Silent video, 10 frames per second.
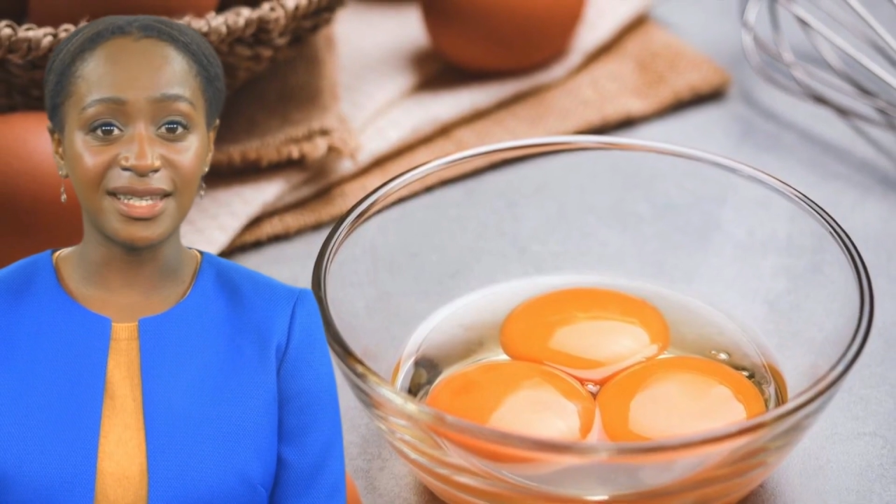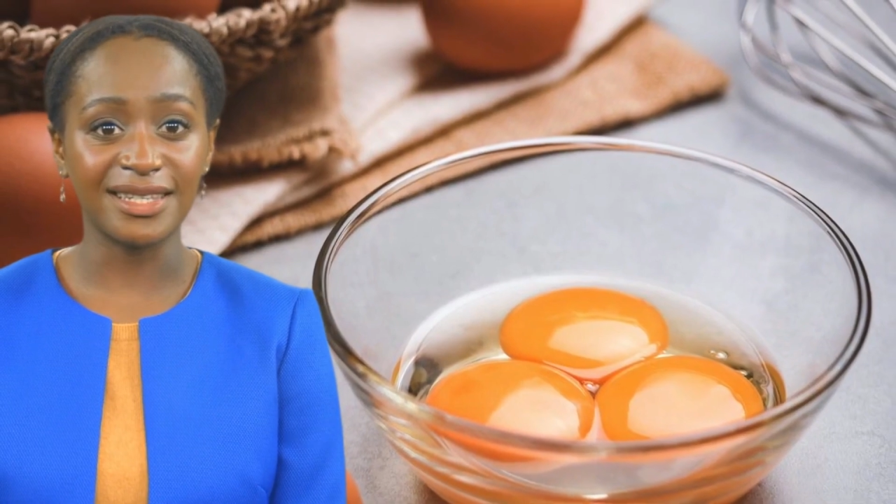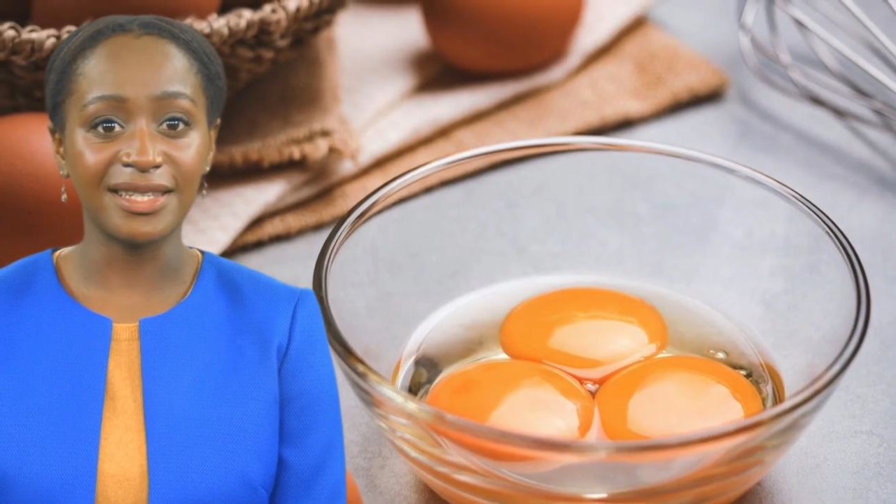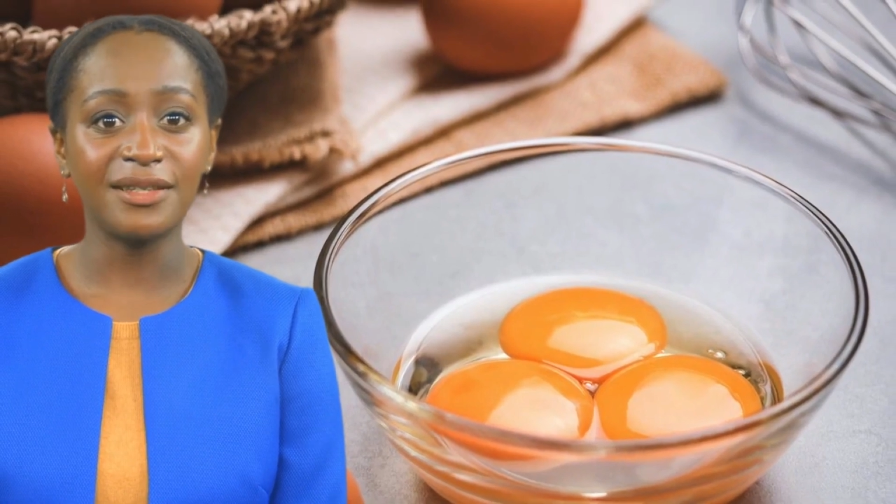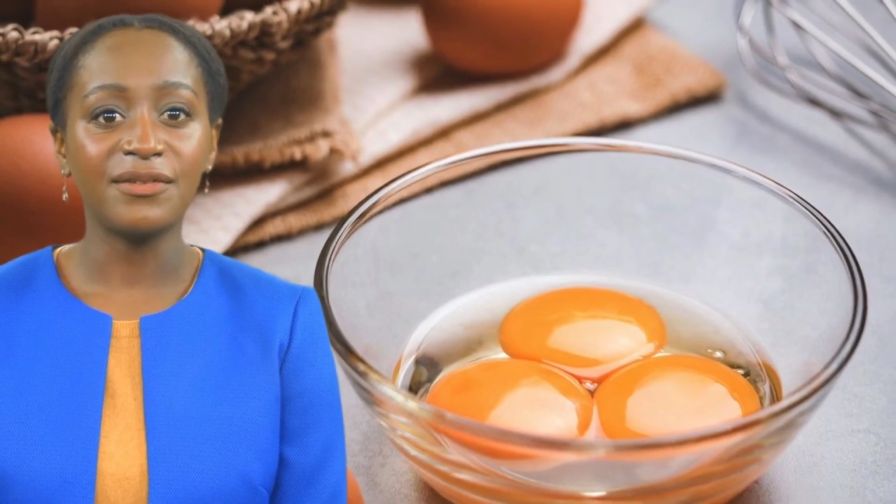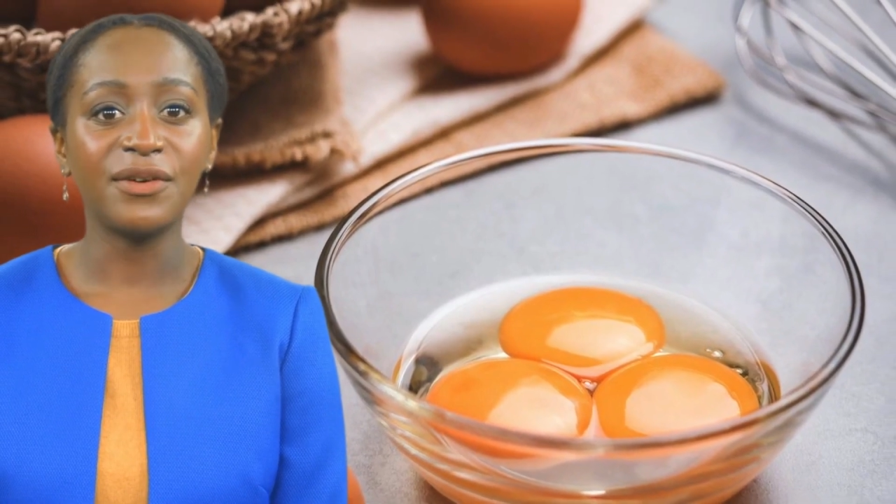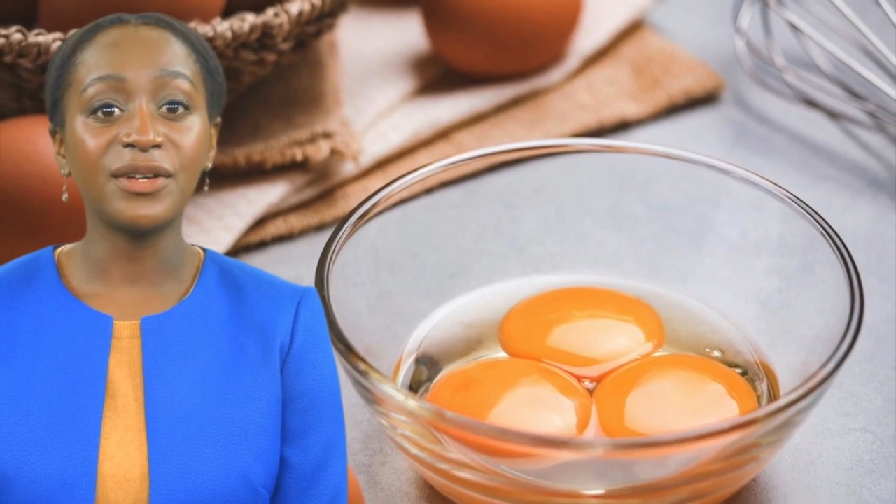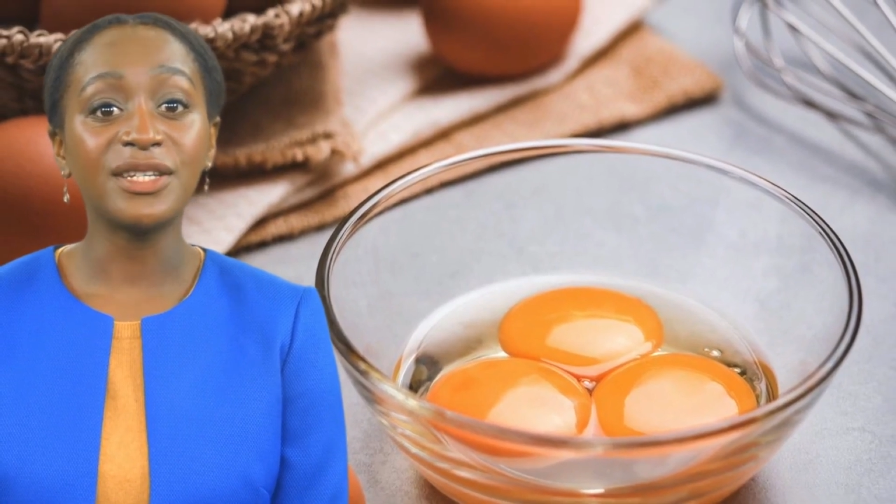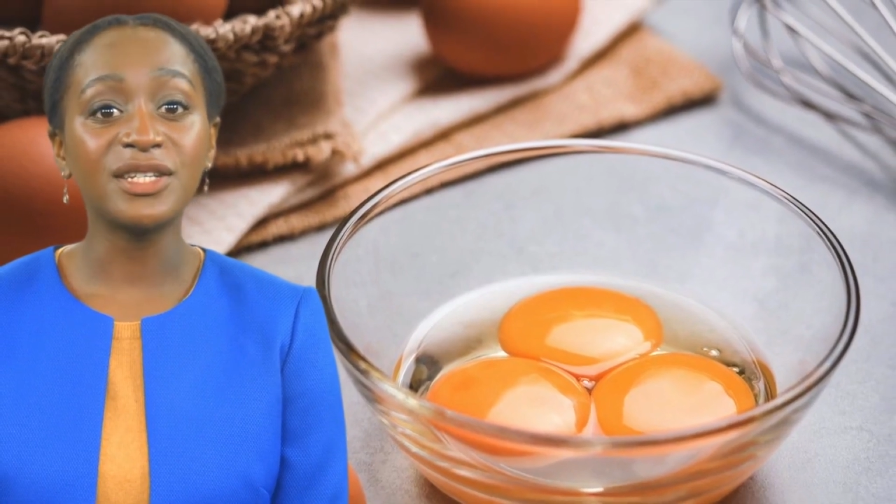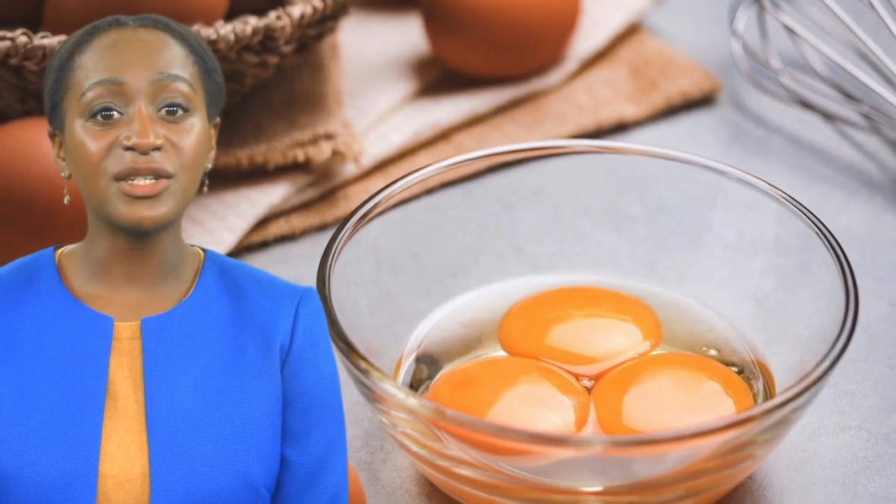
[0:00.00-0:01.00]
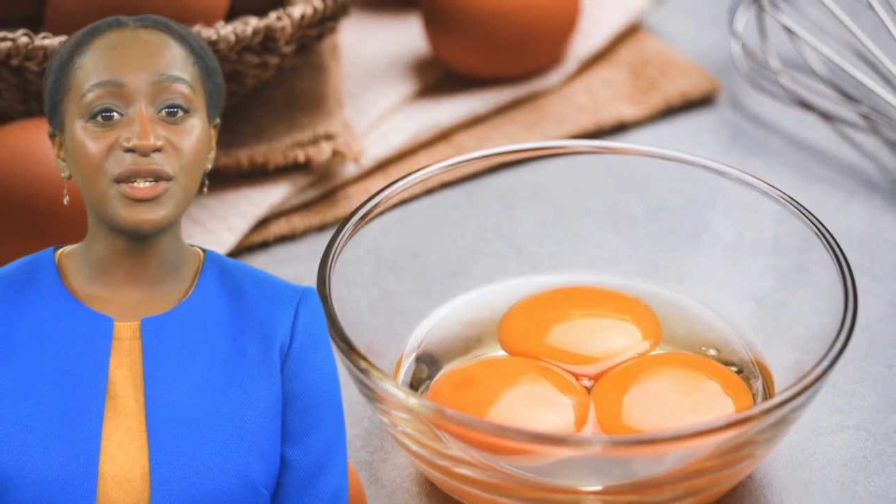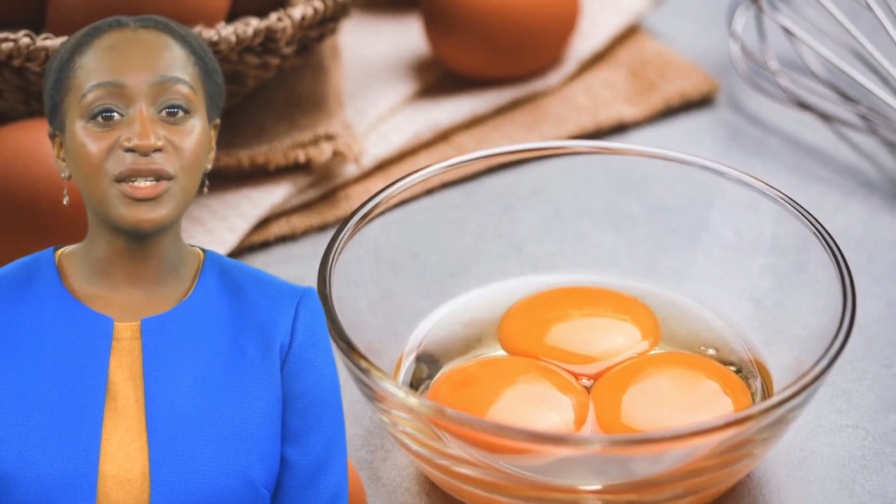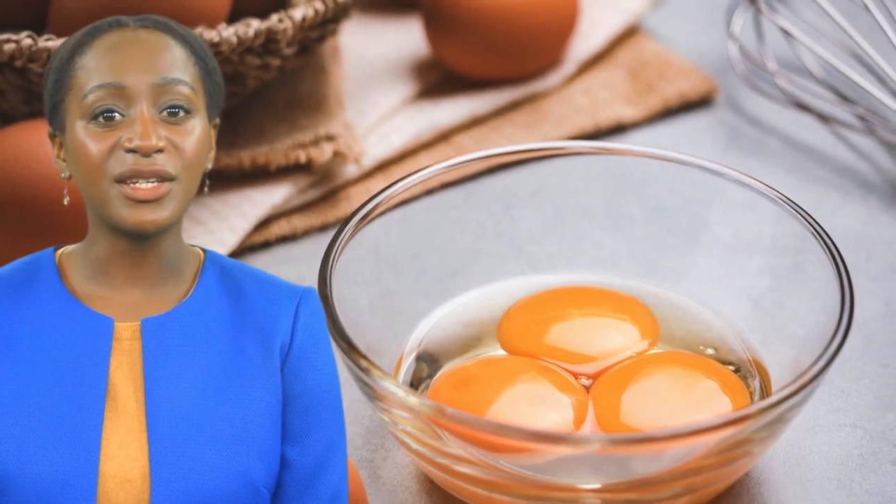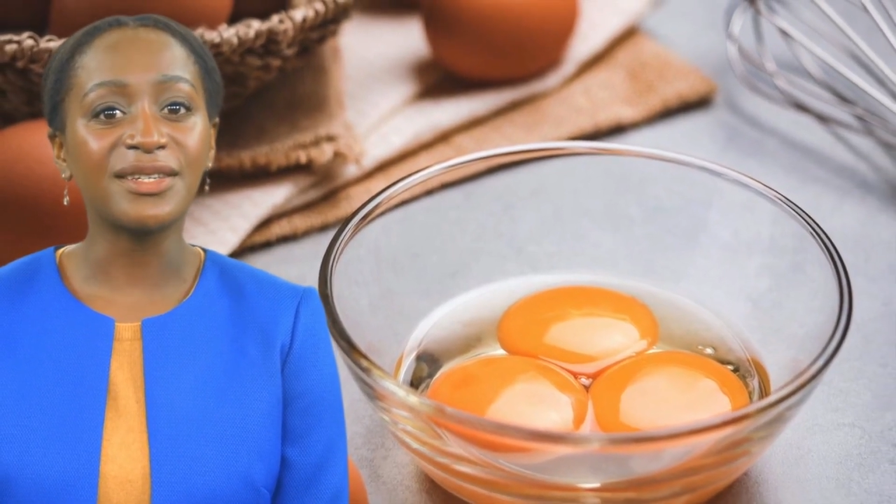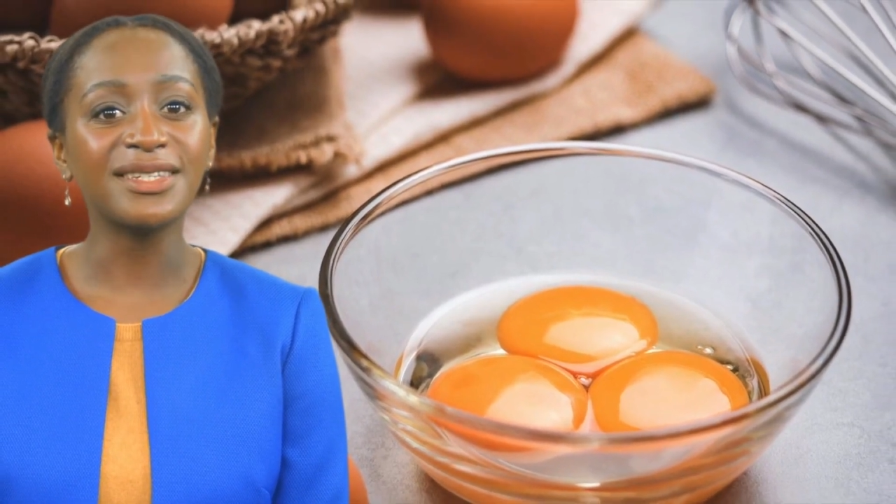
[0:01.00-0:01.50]
easy to follow
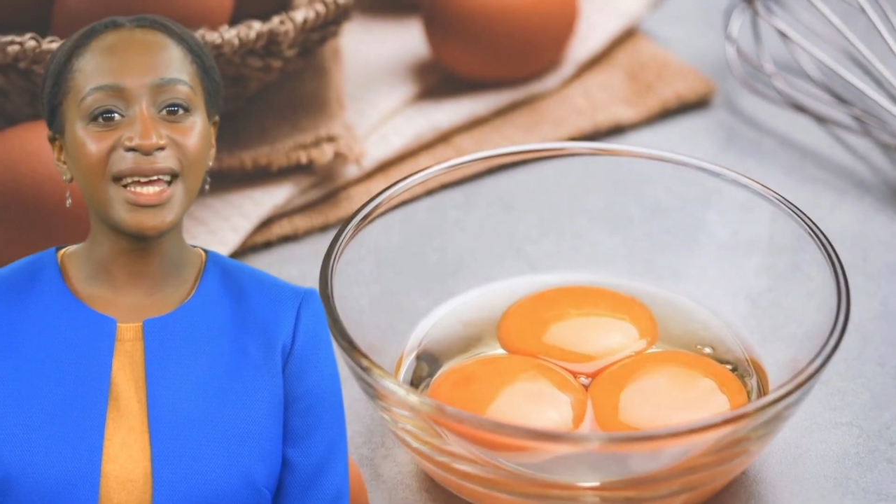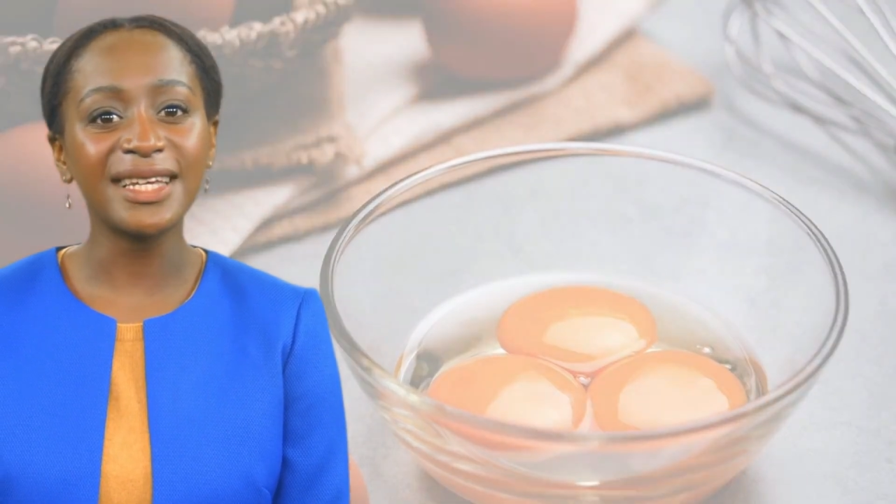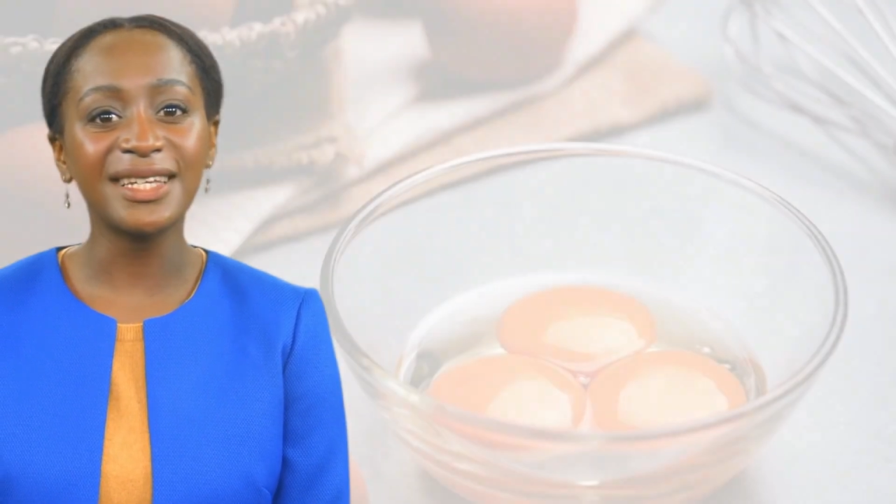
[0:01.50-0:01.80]
instructions and